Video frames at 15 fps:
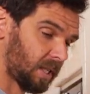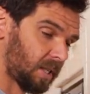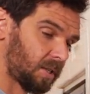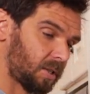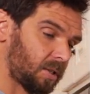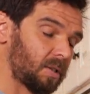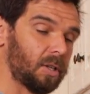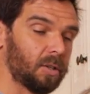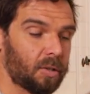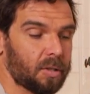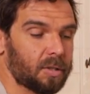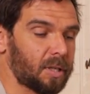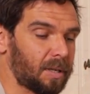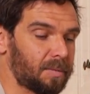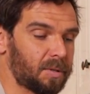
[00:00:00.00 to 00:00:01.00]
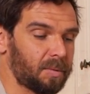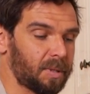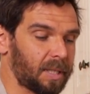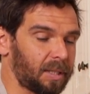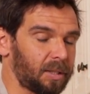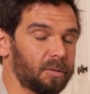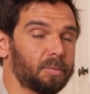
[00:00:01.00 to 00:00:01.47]
So a lot of times
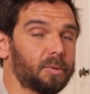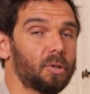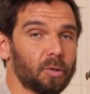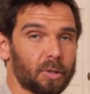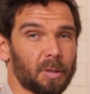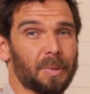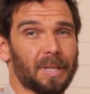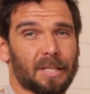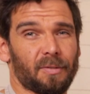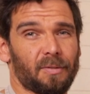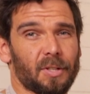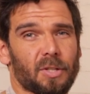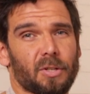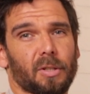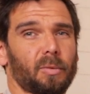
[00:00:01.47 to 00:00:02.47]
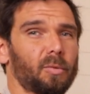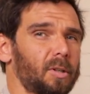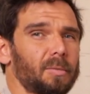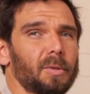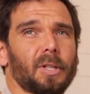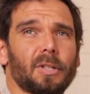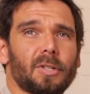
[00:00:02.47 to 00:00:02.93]
you'll cook your piece of fish and you're like, what
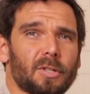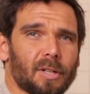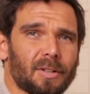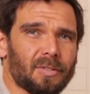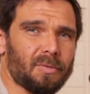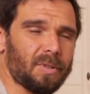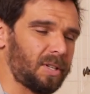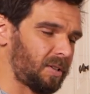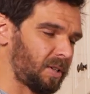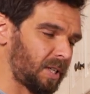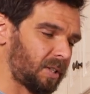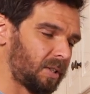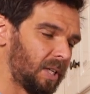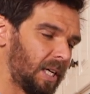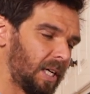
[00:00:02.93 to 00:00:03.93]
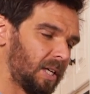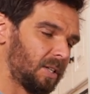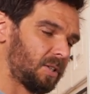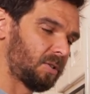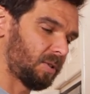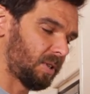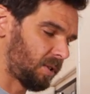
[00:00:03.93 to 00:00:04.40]
am I going to serve it with? Like,
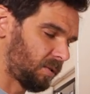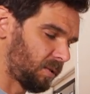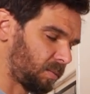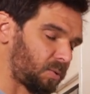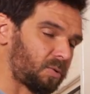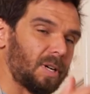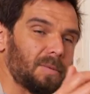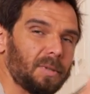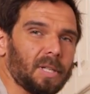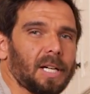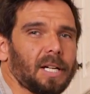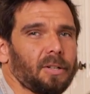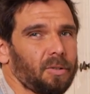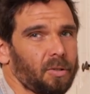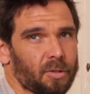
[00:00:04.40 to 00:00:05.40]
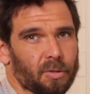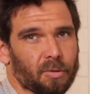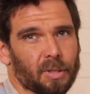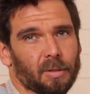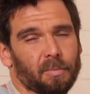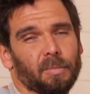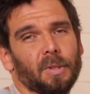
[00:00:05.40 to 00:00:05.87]
do I do a gremolata or do
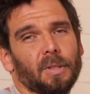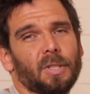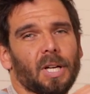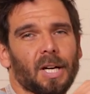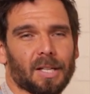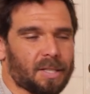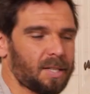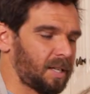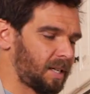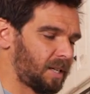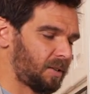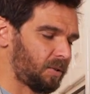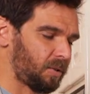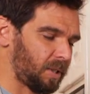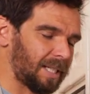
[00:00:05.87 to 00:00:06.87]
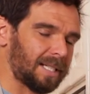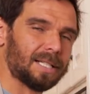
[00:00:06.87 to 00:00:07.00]
a tartare, or like